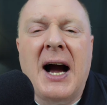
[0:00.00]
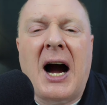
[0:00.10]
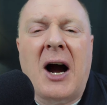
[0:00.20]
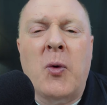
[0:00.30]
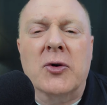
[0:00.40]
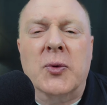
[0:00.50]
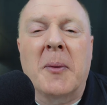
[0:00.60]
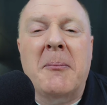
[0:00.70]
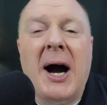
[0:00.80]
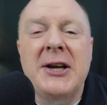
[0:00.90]
I want to
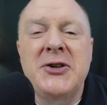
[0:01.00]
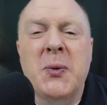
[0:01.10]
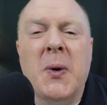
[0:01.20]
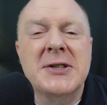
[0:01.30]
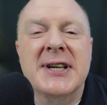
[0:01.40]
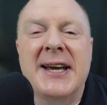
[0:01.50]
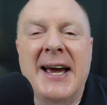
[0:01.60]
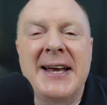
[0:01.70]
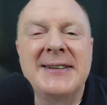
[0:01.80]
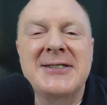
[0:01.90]
remind you once
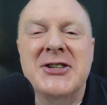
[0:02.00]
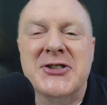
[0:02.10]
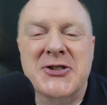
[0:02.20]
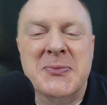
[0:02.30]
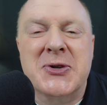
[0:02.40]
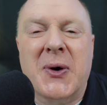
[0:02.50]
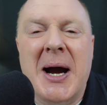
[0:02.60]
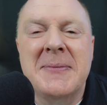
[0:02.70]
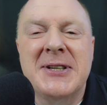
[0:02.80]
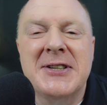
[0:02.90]
again to
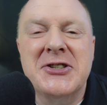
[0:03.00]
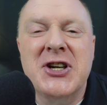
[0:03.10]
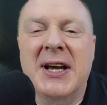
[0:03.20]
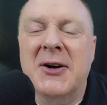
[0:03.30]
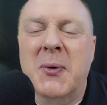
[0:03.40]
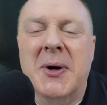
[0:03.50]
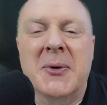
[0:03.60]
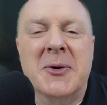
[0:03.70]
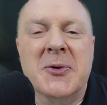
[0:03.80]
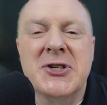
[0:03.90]
subscribe to this channel. We
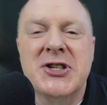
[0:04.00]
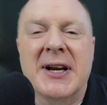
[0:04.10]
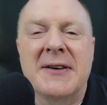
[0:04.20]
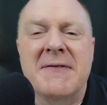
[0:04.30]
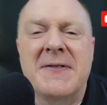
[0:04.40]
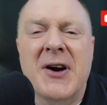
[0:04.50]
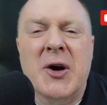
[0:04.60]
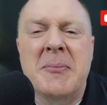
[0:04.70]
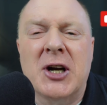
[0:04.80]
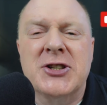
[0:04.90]
would appreciate it
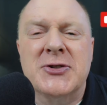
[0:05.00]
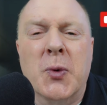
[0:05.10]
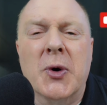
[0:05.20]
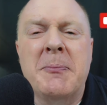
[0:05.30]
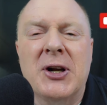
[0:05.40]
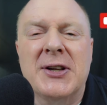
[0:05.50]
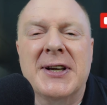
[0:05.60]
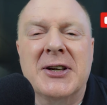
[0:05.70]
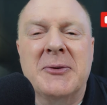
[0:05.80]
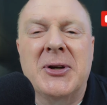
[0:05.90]
very much as we're
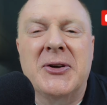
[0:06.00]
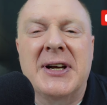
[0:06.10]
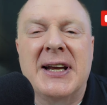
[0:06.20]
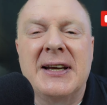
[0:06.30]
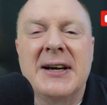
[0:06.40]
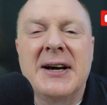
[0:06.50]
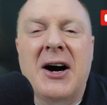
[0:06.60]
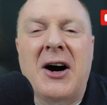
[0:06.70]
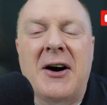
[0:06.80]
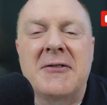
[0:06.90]
building a community
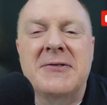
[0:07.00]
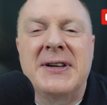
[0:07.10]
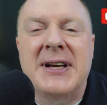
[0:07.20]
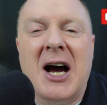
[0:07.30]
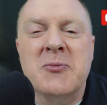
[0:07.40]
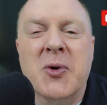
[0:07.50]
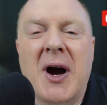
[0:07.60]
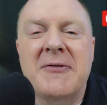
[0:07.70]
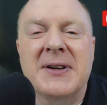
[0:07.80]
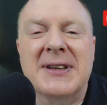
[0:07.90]
of
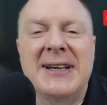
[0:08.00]
nonprofit